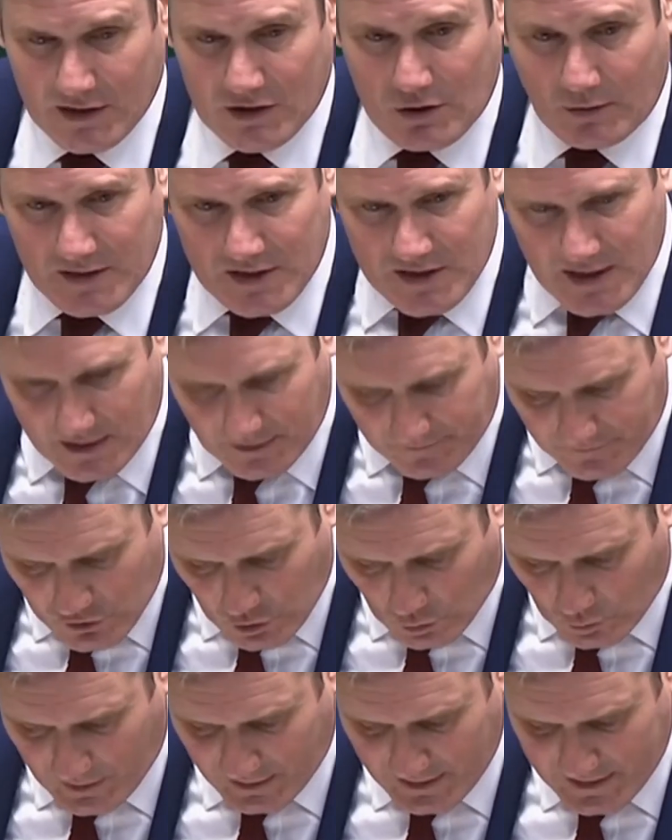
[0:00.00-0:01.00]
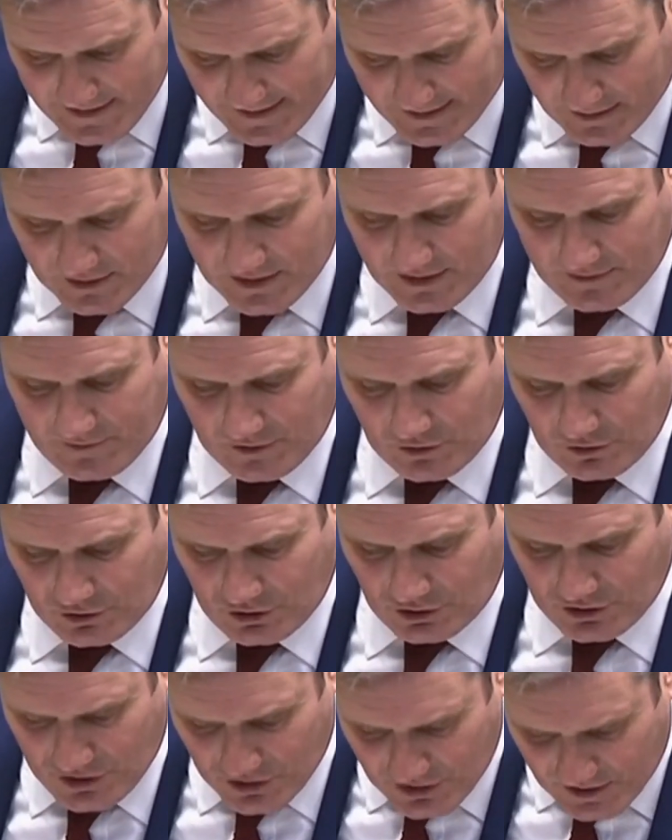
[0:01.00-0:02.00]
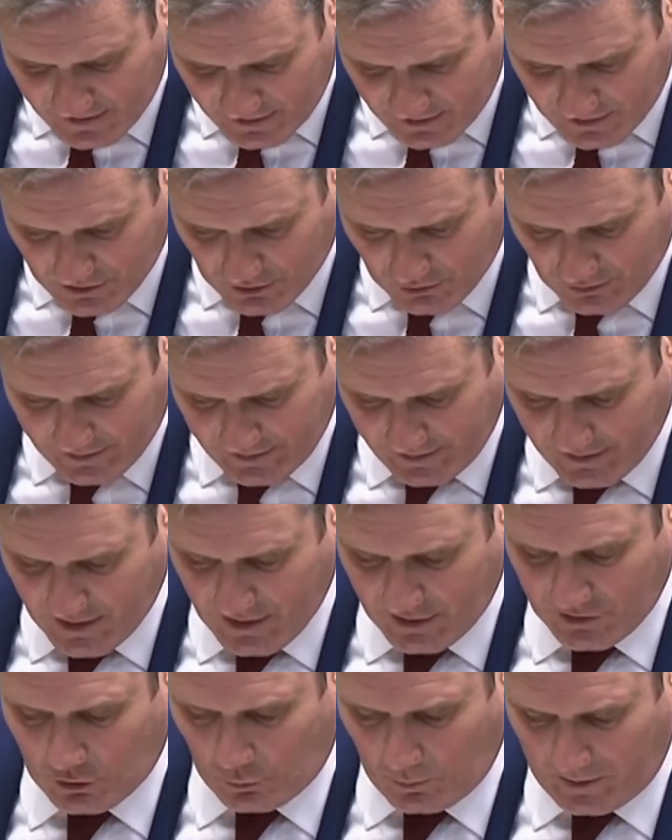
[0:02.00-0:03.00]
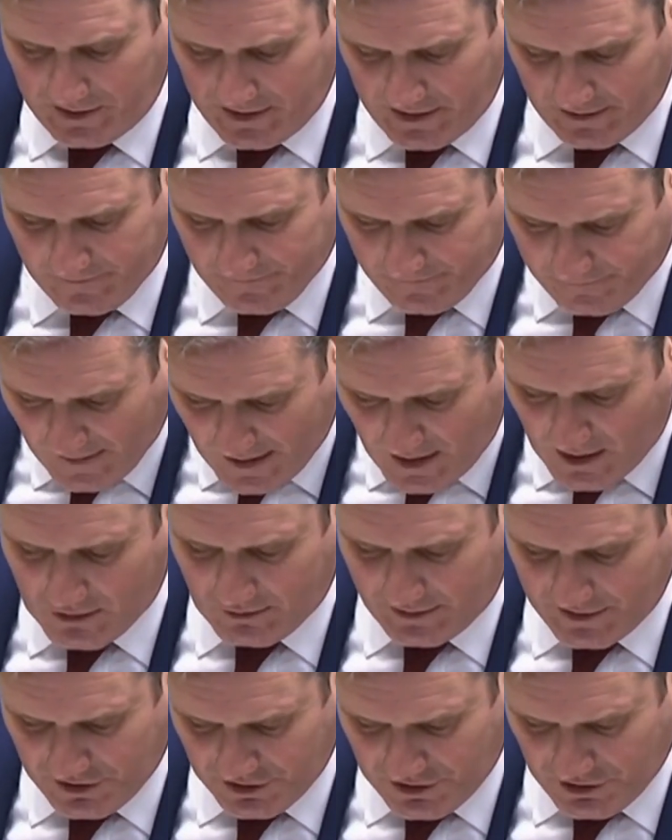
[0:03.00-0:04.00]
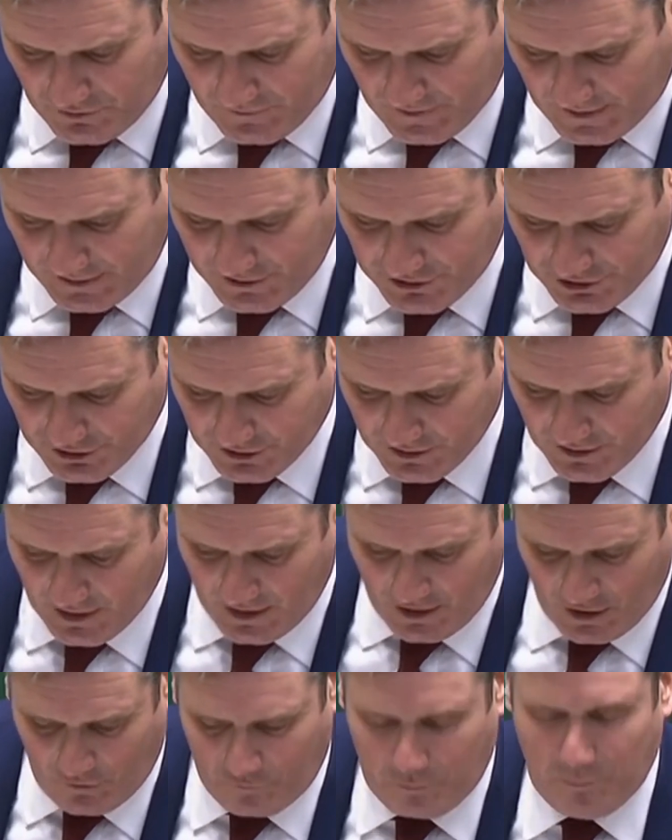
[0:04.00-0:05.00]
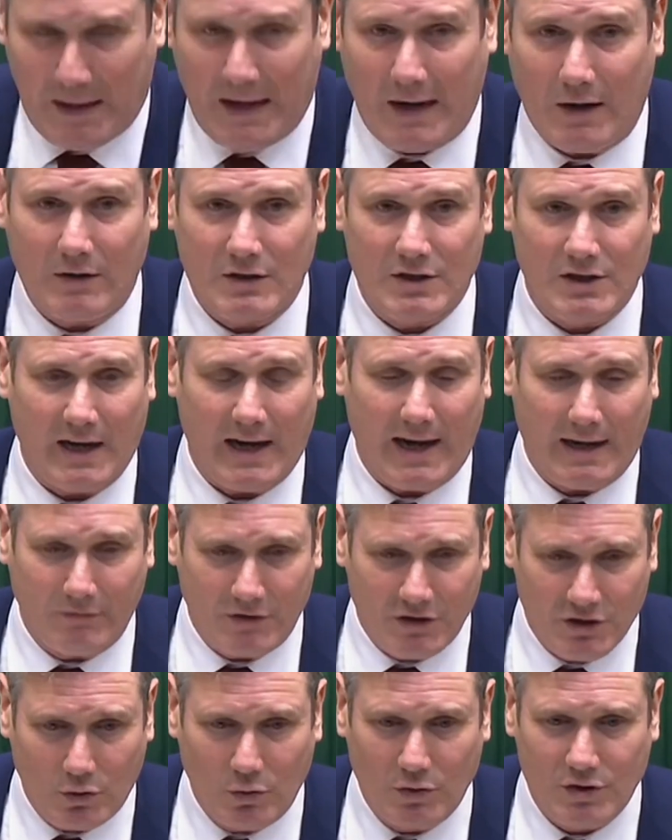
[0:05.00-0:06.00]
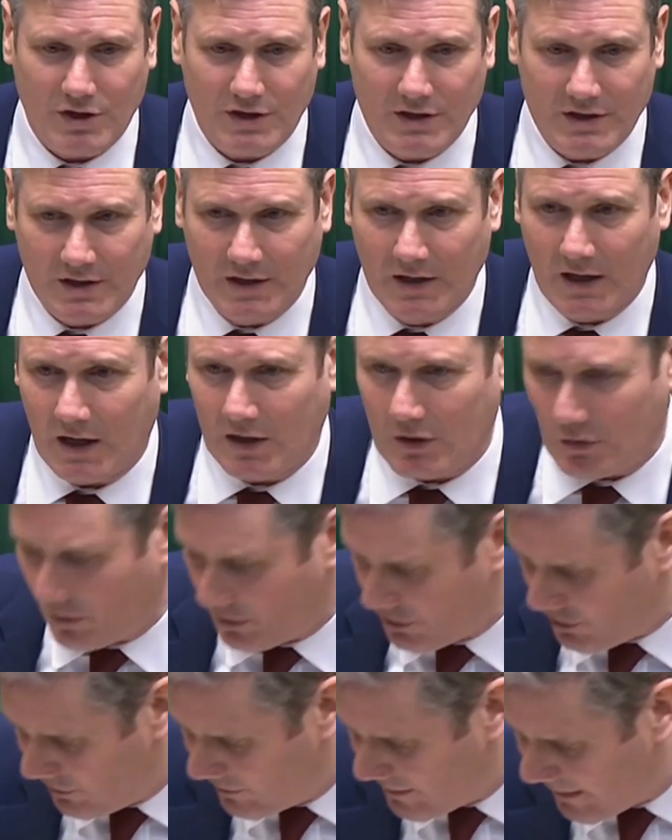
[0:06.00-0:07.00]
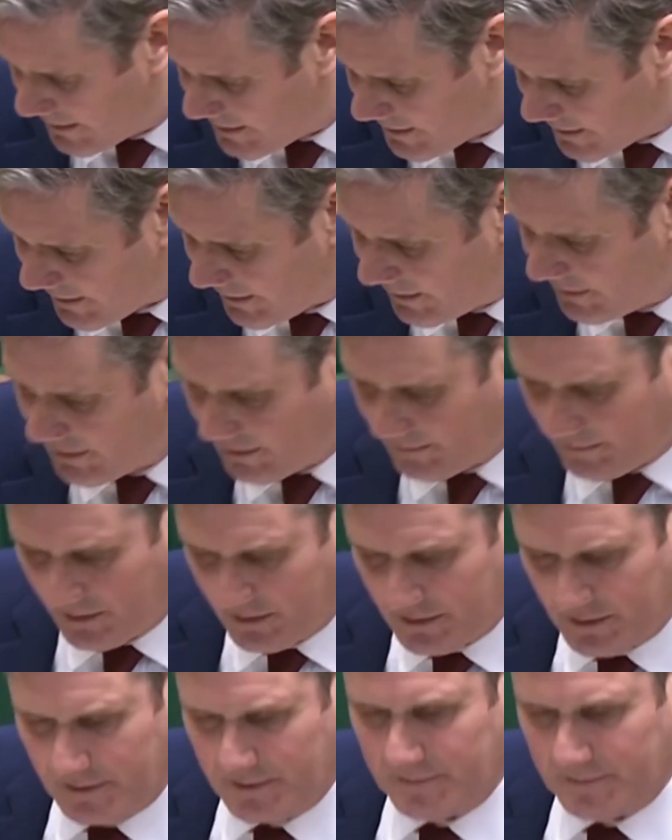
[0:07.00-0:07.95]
So instead of talking down devolution, does he agree that we need far greater devolution of powers and resources across the United Kingdom?